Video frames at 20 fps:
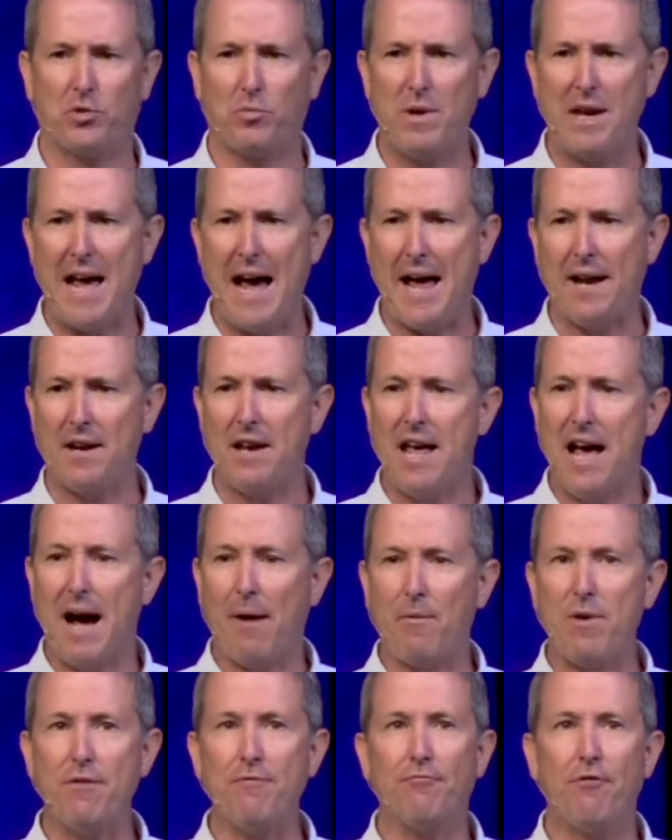We had,
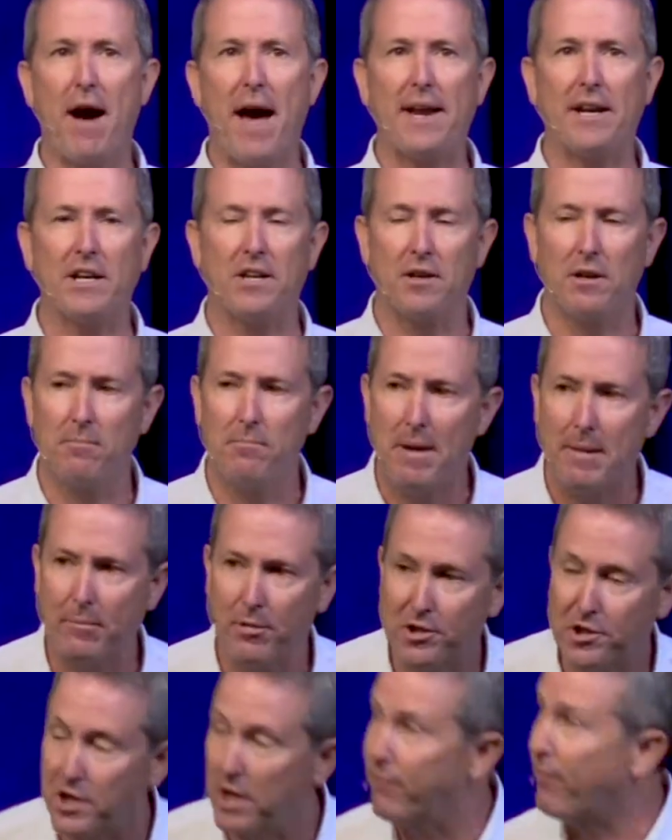we invited
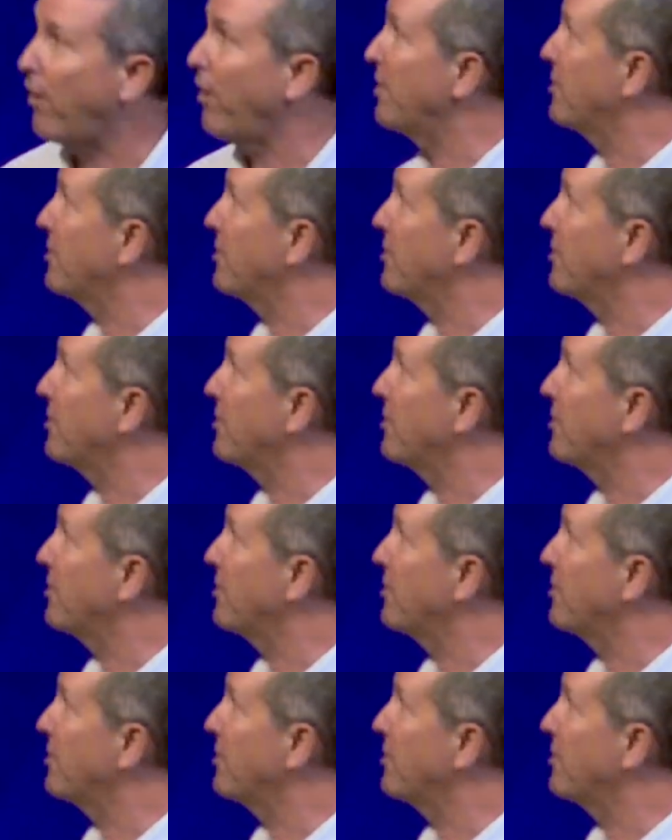members of our